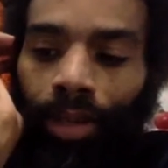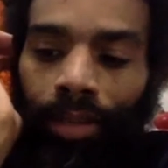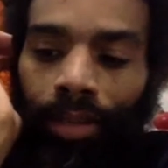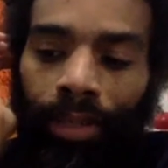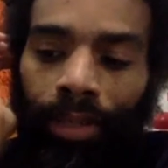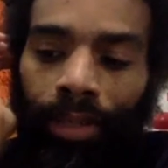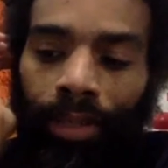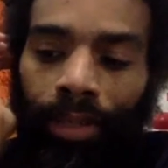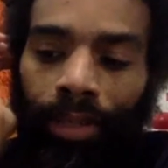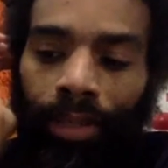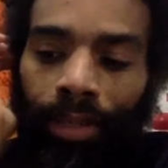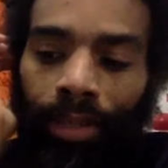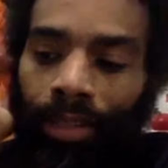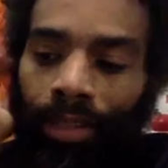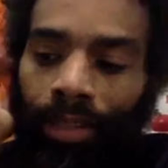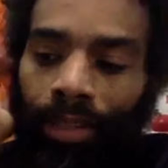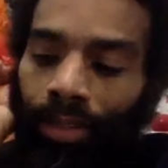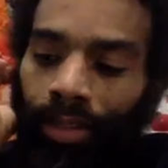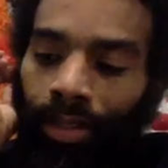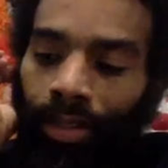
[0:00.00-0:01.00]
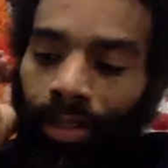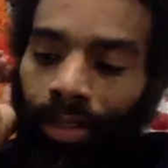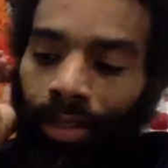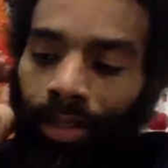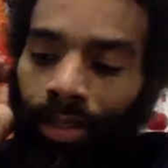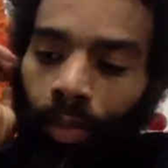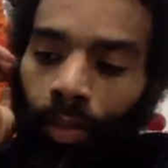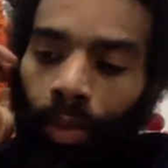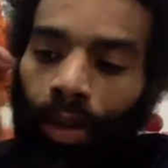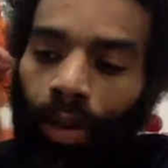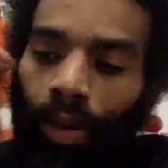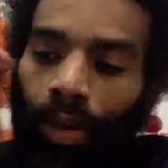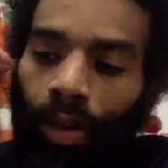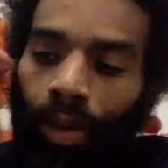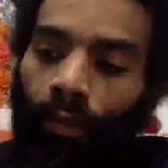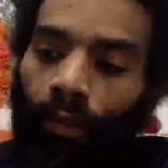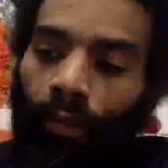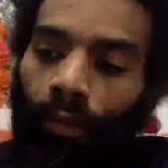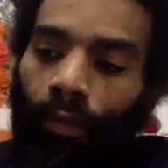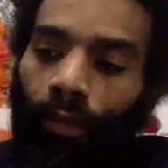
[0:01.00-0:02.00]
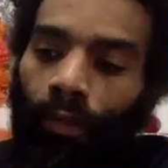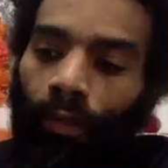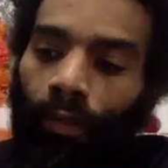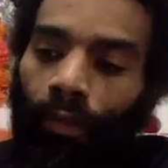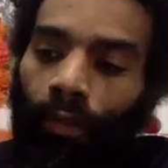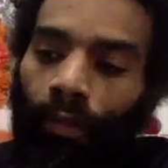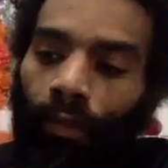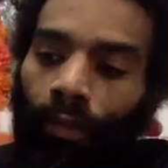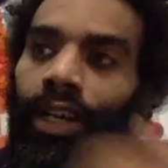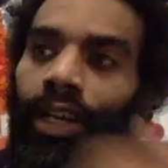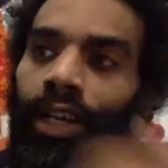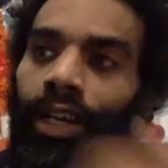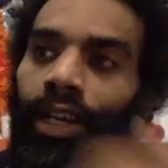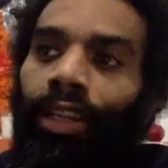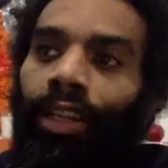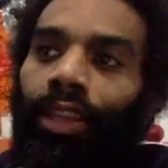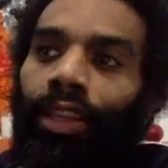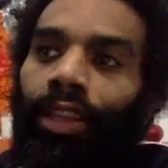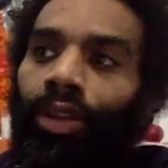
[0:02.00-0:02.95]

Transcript: because one of the first things I